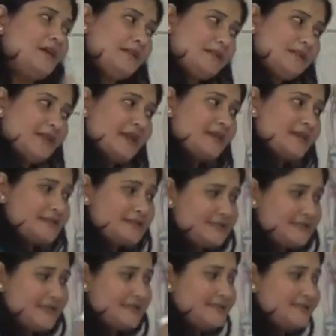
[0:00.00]
There
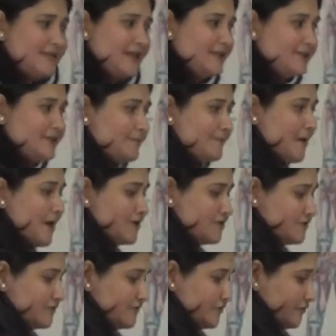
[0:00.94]
is yet another
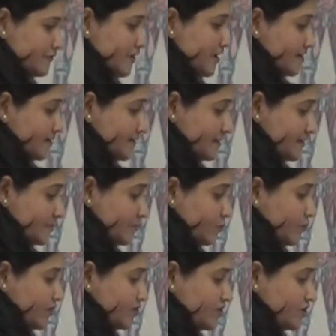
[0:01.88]
part of us
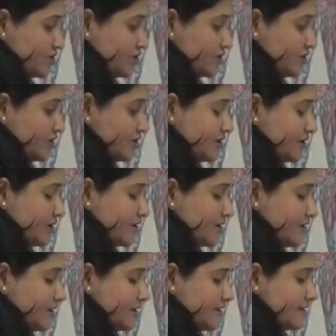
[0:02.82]
which
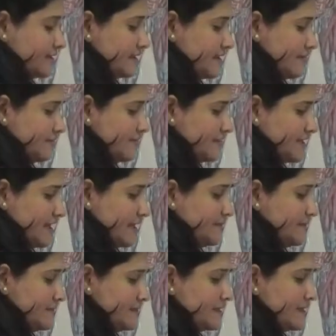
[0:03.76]

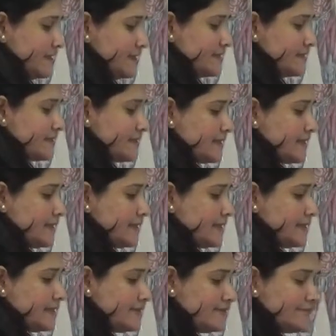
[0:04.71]
sometimes is
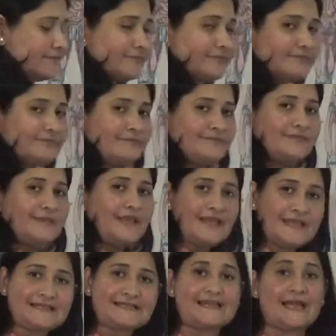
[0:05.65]
in
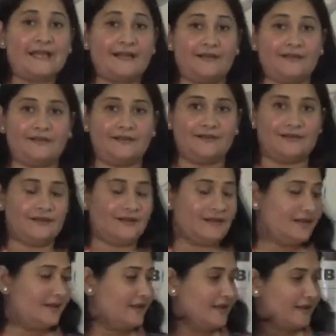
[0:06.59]
exile.
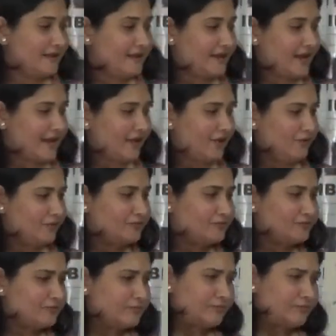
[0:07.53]
Now,